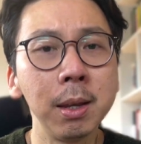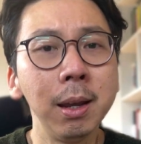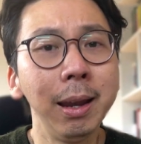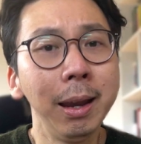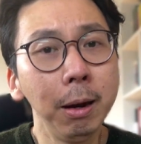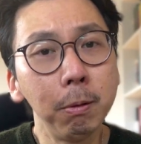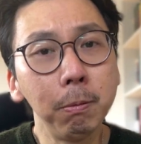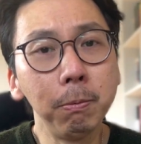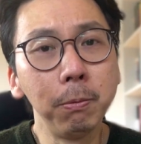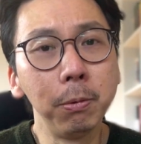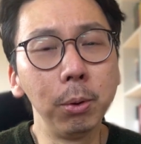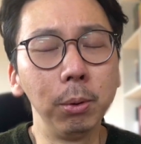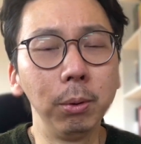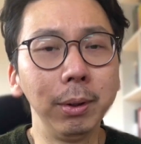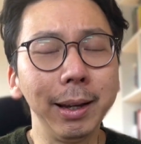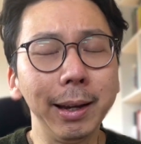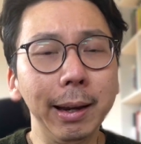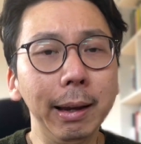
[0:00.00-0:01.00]
helpful,
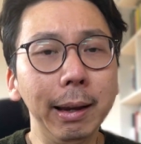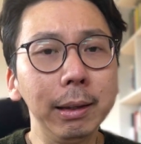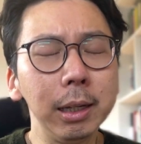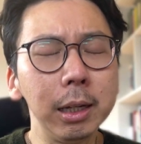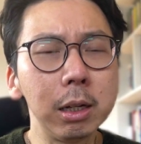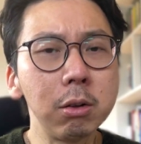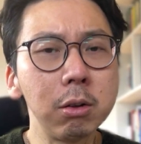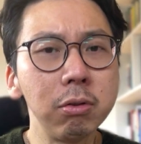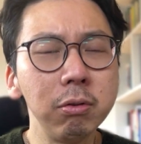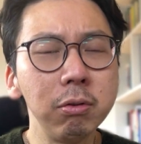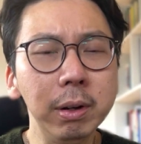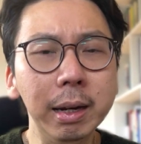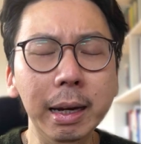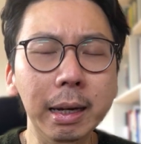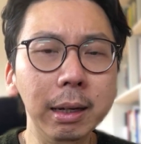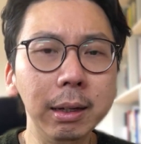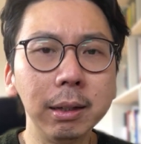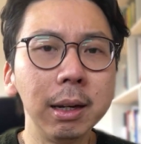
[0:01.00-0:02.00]
and they
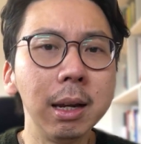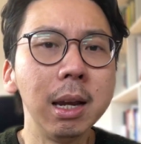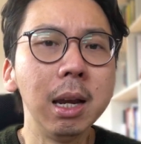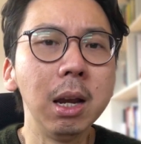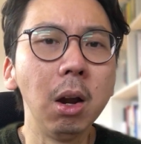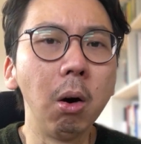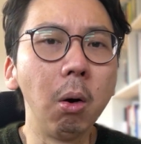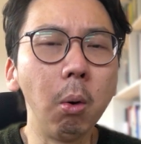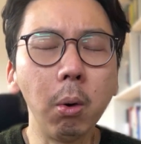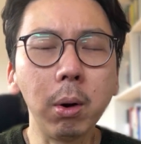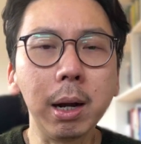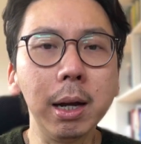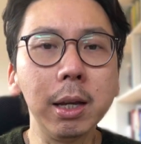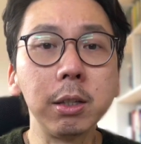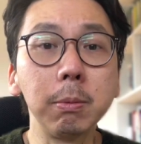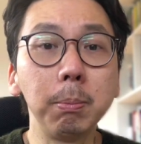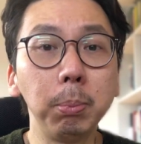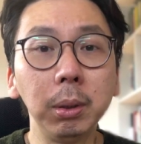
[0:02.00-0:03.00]
create all
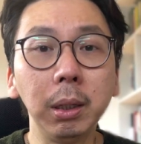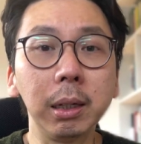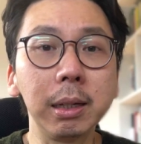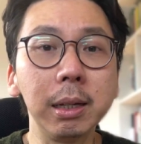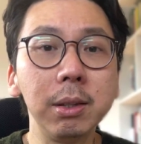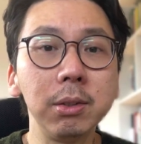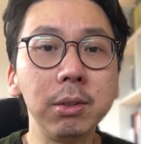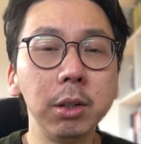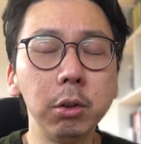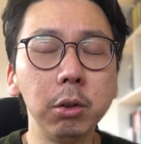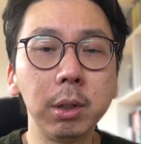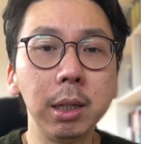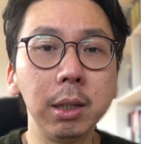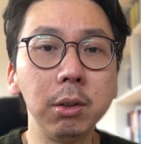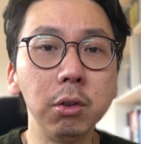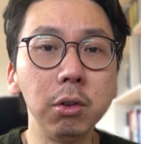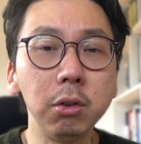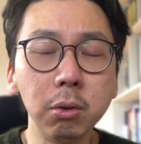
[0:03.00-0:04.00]
kinds of plugins that you
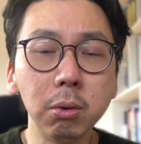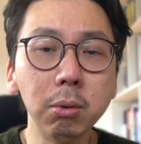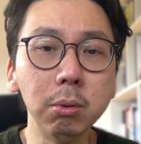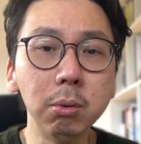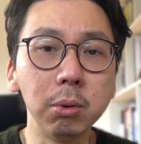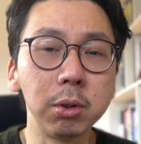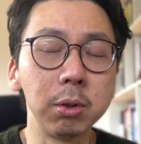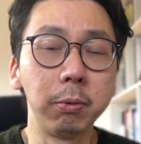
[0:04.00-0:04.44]
can use.